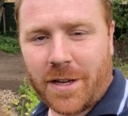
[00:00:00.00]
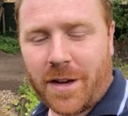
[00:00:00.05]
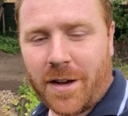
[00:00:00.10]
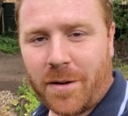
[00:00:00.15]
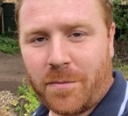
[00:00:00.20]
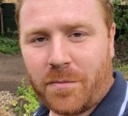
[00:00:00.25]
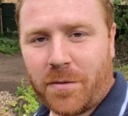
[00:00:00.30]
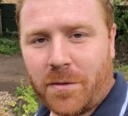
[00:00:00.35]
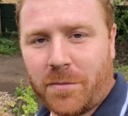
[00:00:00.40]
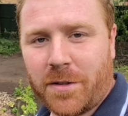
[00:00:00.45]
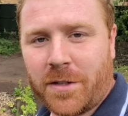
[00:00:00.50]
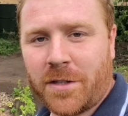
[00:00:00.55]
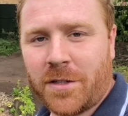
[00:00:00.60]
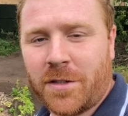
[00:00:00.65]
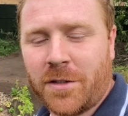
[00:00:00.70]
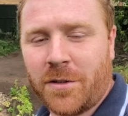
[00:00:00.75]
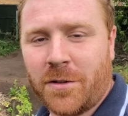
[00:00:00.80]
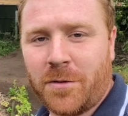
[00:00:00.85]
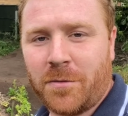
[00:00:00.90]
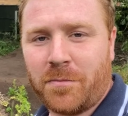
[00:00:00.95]
I promise
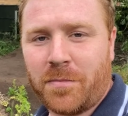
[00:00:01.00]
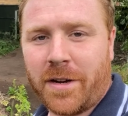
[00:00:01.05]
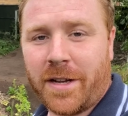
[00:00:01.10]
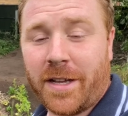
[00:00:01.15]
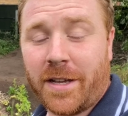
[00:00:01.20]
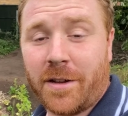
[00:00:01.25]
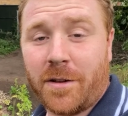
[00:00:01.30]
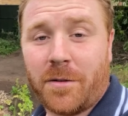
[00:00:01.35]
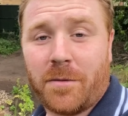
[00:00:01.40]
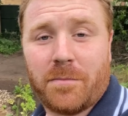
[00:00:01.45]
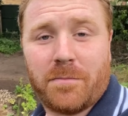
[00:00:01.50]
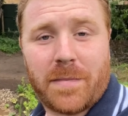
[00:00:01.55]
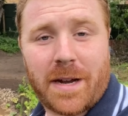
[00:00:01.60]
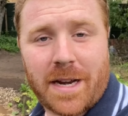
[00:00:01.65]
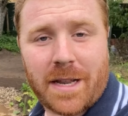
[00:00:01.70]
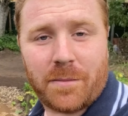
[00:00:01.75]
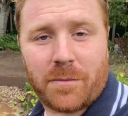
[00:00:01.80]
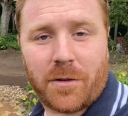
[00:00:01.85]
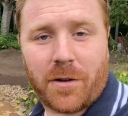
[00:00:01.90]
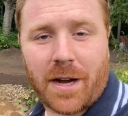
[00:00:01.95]
to bring you
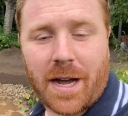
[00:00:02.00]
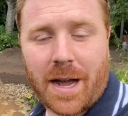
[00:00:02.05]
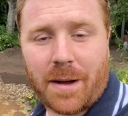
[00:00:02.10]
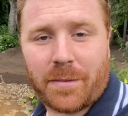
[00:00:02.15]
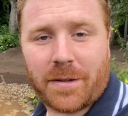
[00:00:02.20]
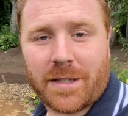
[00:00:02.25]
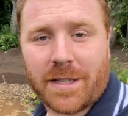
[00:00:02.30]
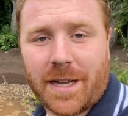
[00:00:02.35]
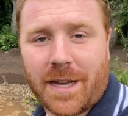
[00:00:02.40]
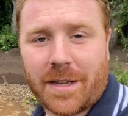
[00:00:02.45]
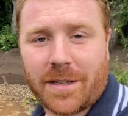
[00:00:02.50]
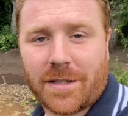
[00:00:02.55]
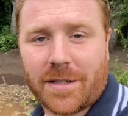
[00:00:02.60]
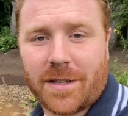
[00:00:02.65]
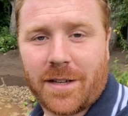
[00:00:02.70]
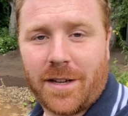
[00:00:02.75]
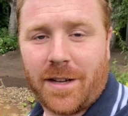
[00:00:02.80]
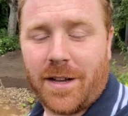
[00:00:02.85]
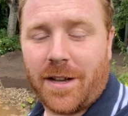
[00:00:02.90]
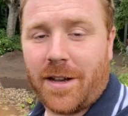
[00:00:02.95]
many more
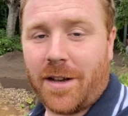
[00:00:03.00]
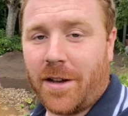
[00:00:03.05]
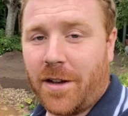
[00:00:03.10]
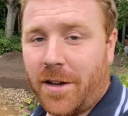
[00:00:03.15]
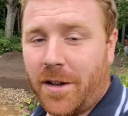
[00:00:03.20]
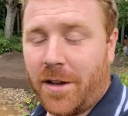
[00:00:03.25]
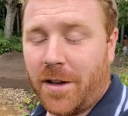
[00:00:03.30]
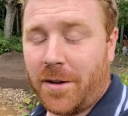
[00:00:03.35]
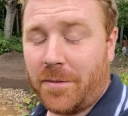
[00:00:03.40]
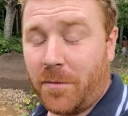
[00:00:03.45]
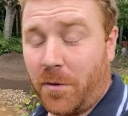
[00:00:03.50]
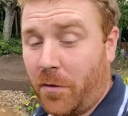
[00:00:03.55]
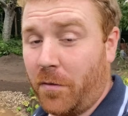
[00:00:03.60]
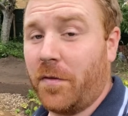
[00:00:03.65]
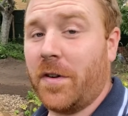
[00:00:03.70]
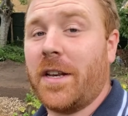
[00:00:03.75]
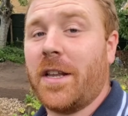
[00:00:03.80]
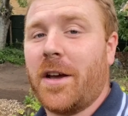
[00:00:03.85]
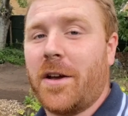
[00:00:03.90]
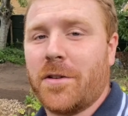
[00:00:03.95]
habitats or
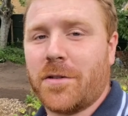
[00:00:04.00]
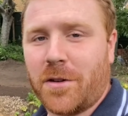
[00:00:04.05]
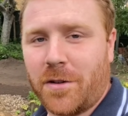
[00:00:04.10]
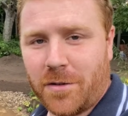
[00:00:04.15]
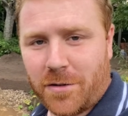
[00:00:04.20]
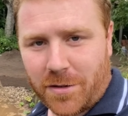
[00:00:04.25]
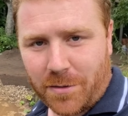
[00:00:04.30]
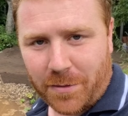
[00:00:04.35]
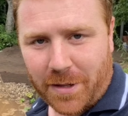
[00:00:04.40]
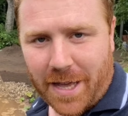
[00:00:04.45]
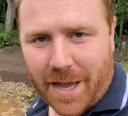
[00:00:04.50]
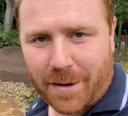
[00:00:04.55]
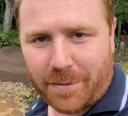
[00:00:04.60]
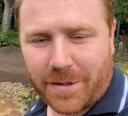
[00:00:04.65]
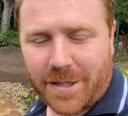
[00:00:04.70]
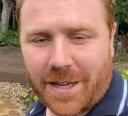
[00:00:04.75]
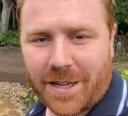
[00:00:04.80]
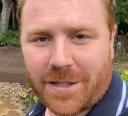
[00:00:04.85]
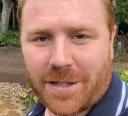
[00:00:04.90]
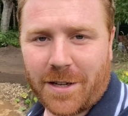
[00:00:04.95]
videos on some of the
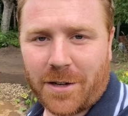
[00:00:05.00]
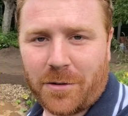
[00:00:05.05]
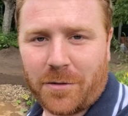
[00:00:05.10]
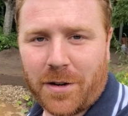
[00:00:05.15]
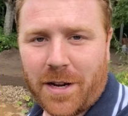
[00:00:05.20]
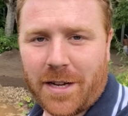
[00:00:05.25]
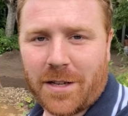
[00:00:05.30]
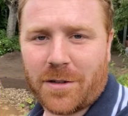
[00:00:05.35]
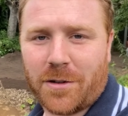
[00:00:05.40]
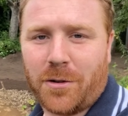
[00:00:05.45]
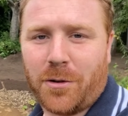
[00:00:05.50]
habitats I create